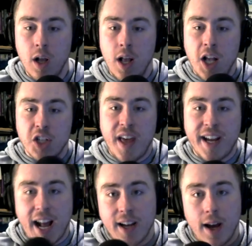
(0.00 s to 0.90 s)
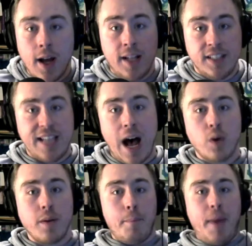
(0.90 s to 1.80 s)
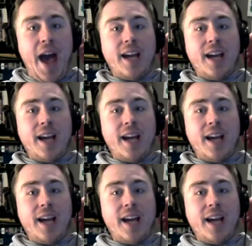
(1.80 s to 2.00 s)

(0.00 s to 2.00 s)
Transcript: So that kind of down and back,